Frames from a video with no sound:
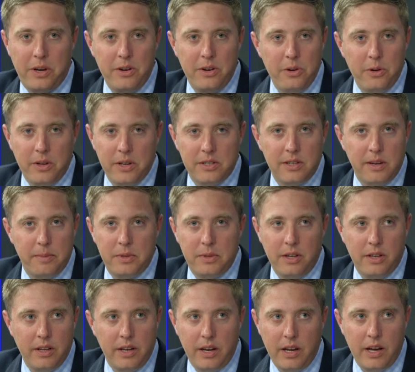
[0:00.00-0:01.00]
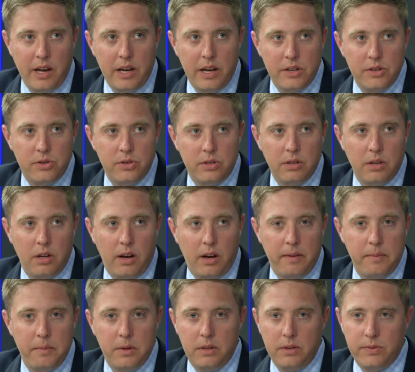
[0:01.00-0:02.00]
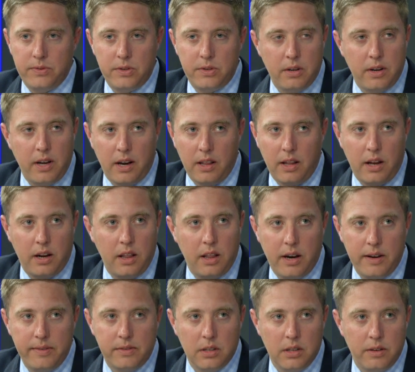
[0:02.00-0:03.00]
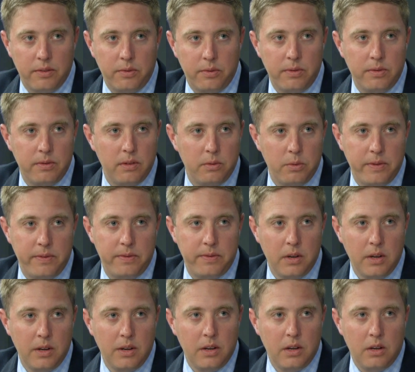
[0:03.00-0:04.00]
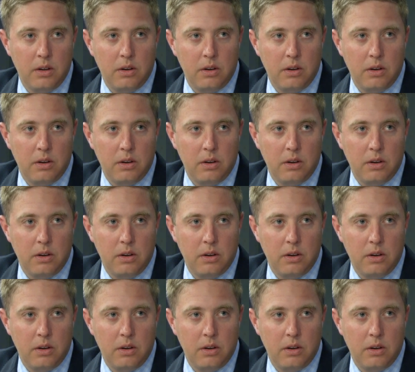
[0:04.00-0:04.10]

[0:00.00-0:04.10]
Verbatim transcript: can do this up till any age. I mean, you've still got a lot of life to live. What's we've, your oldest